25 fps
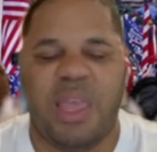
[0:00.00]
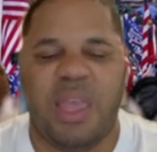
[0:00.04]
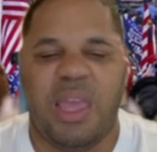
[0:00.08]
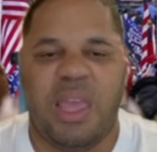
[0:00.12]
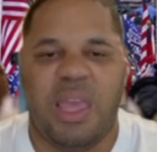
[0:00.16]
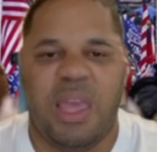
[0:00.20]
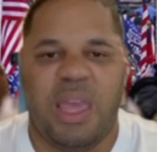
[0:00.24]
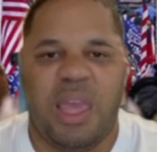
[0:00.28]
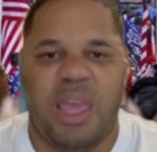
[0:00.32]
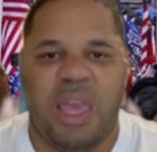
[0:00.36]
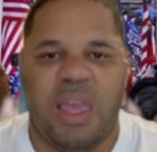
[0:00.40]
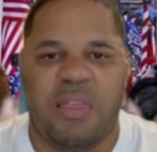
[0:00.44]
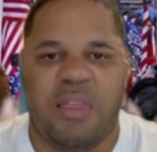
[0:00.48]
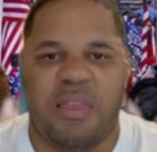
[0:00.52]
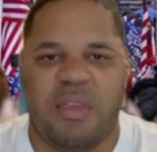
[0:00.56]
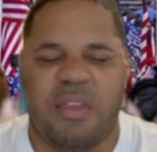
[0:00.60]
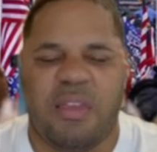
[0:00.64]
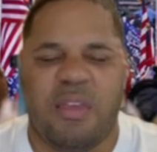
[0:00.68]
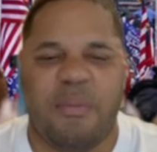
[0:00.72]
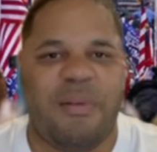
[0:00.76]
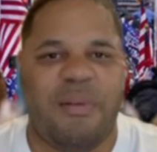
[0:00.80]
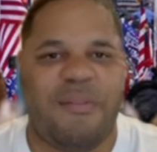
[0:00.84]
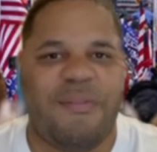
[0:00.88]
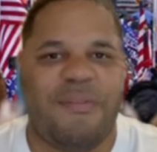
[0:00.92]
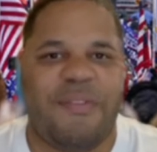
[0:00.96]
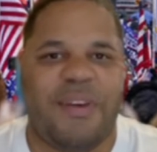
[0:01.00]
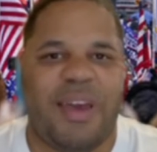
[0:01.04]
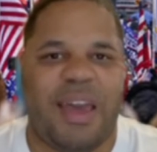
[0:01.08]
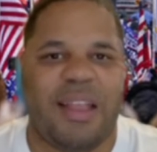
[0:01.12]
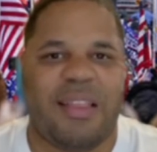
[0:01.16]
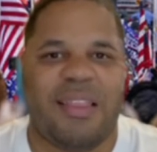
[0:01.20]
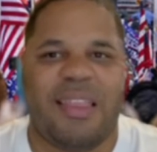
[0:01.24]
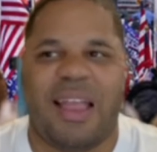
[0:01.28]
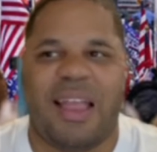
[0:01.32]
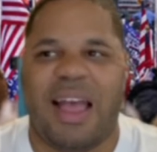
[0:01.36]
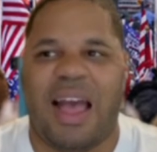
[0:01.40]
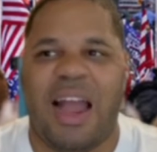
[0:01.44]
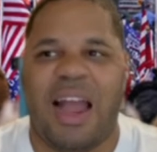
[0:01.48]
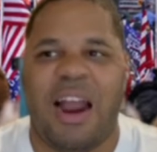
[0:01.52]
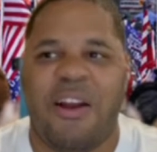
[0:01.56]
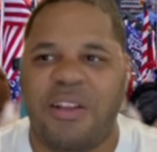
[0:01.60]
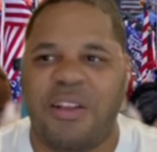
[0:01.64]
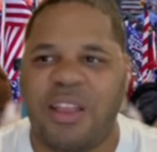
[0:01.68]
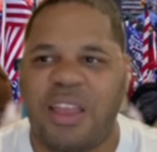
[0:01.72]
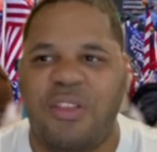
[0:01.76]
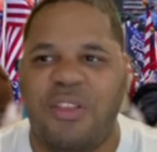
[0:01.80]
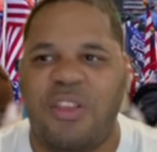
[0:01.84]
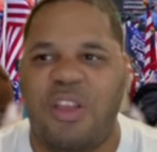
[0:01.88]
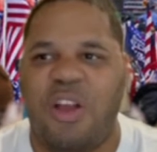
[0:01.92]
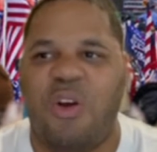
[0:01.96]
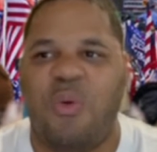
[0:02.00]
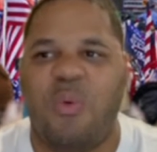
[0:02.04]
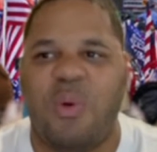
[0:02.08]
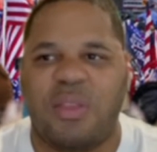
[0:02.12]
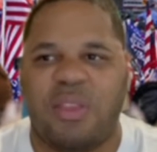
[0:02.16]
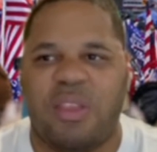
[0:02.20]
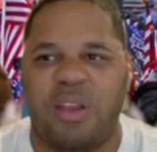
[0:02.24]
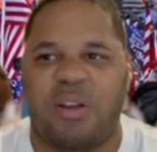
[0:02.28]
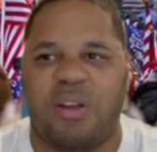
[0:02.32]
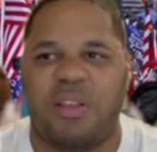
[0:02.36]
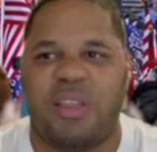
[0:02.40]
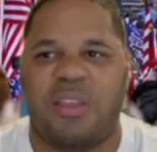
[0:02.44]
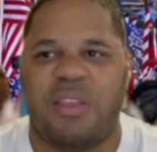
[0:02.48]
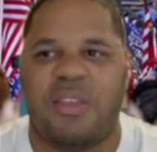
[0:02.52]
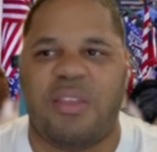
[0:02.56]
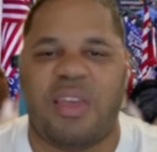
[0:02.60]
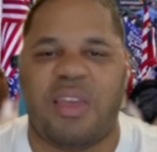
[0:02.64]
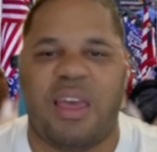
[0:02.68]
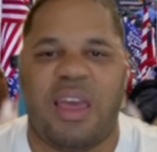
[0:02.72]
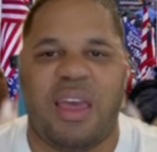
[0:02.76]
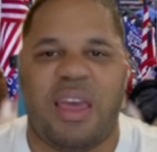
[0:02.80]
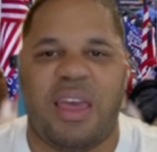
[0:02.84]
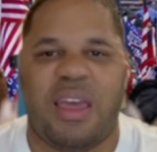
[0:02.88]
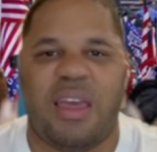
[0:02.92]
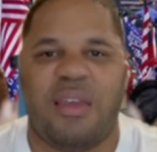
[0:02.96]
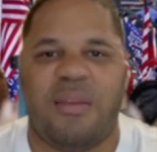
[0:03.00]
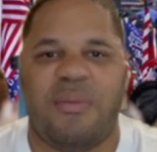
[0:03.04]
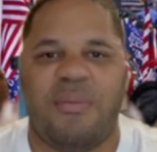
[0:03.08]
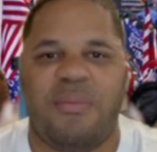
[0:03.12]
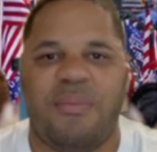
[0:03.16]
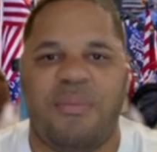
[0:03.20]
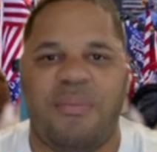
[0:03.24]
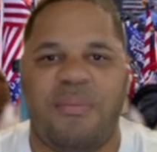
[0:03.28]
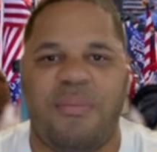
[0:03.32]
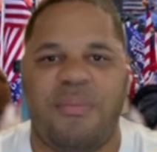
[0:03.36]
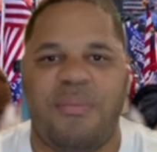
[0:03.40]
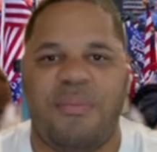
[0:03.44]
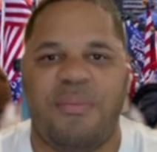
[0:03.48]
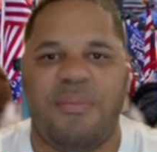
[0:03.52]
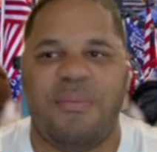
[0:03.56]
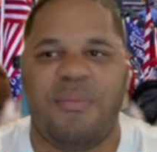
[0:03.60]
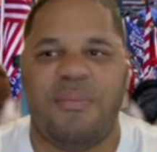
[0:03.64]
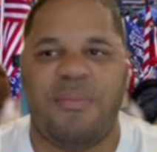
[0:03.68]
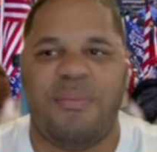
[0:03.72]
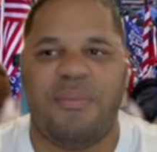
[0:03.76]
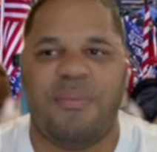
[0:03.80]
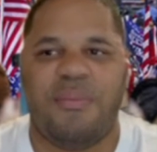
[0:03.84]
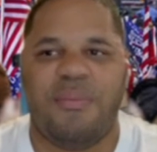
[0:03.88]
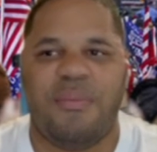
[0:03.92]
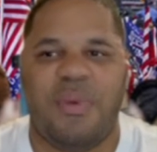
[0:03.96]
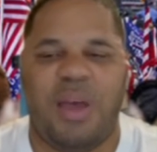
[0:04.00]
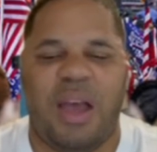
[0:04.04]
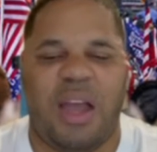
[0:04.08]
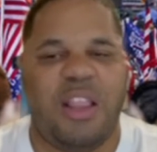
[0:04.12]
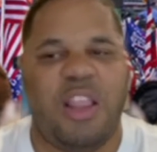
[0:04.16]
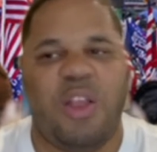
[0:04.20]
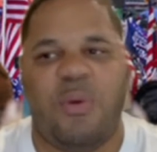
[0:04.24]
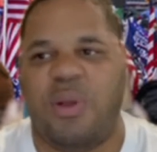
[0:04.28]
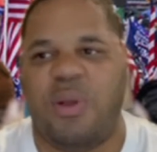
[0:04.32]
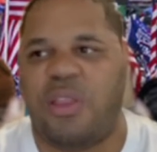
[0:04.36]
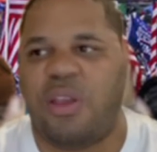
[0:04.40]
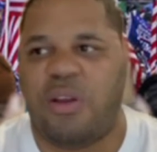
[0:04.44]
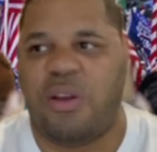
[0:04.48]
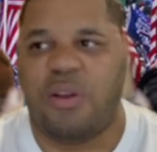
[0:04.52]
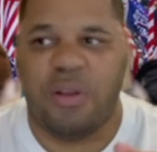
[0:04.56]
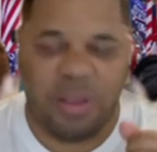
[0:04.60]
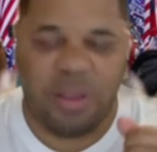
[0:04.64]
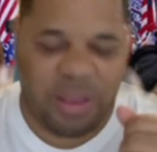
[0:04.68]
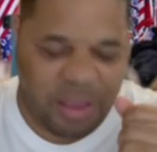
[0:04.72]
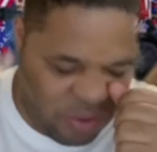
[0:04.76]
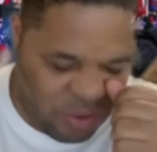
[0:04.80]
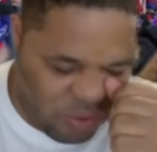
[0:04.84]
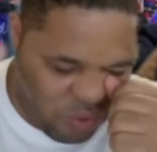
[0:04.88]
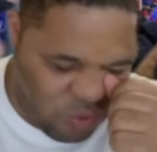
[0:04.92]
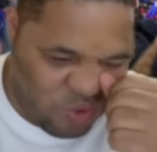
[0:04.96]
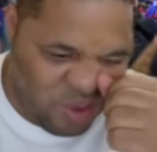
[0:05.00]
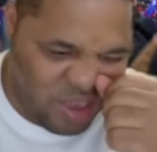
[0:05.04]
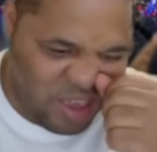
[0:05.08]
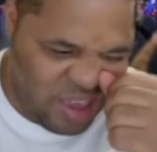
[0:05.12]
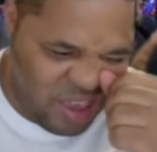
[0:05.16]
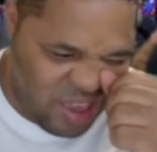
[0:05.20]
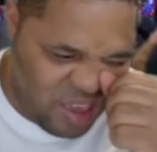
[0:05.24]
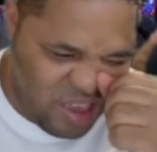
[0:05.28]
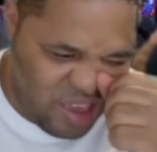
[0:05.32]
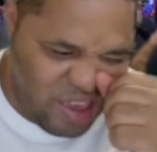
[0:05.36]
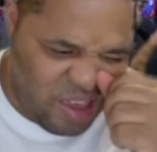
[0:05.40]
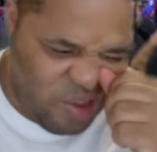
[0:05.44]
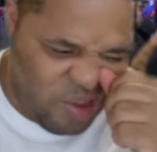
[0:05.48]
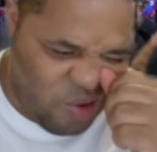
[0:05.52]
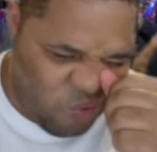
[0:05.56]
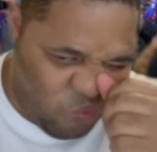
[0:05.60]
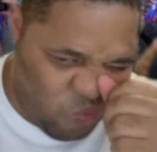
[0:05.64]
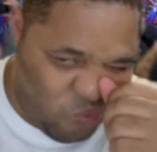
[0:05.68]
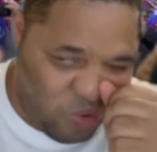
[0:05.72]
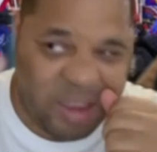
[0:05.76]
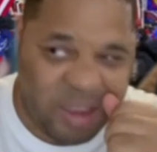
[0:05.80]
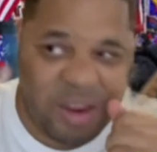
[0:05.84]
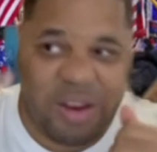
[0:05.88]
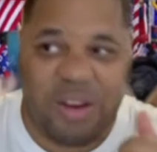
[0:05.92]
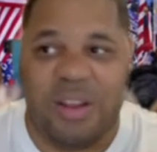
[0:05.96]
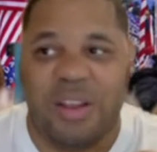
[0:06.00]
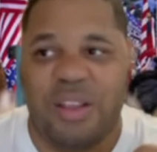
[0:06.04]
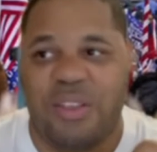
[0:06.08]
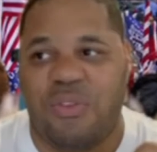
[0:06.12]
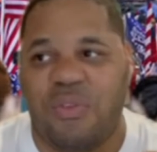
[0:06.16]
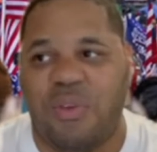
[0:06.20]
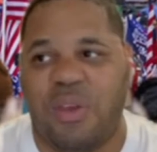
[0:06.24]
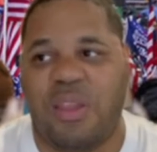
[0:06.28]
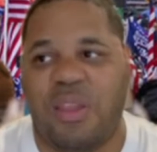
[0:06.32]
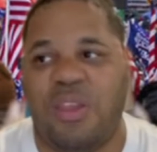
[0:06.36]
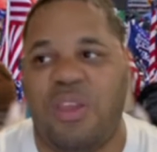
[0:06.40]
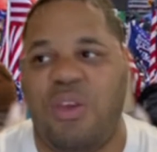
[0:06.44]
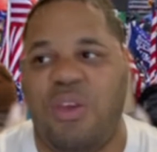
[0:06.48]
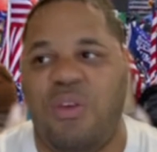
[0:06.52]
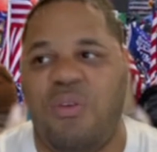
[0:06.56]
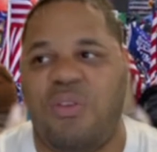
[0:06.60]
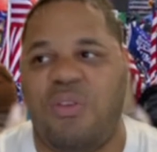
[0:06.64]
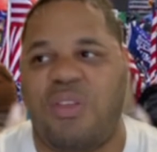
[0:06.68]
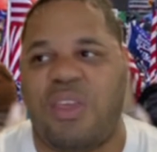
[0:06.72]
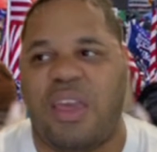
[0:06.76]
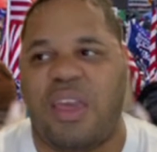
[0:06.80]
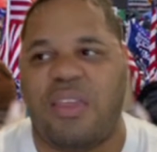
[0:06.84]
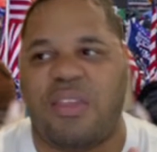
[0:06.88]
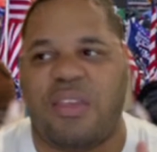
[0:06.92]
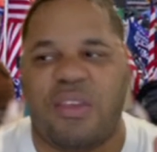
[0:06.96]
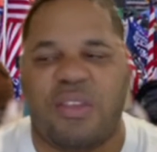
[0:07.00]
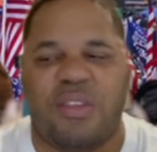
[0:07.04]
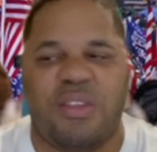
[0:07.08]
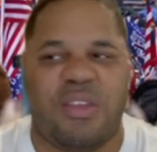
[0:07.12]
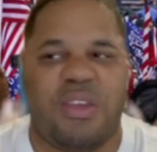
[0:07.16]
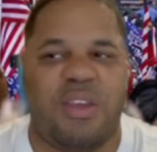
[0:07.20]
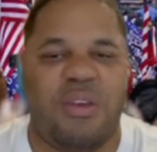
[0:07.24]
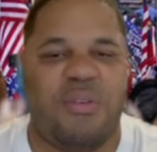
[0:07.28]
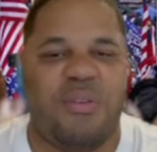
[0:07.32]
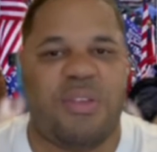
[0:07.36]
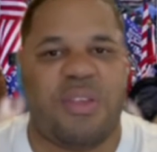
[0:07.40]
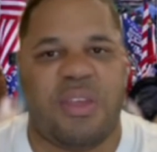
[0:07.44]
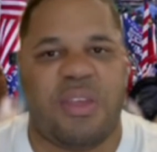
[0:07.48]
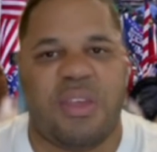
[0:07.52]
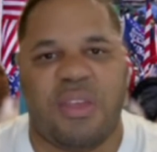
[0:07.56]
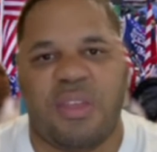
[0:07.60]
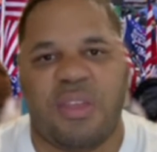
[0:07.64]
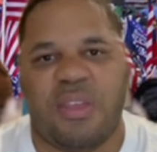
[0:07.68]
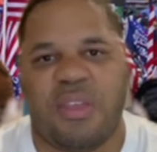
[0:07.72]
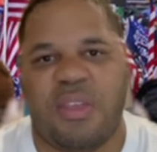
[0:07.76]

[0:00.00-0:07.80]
It's the simple fact that I already know what they're going to say. I know what they're going to do, what they're going to use as excuses.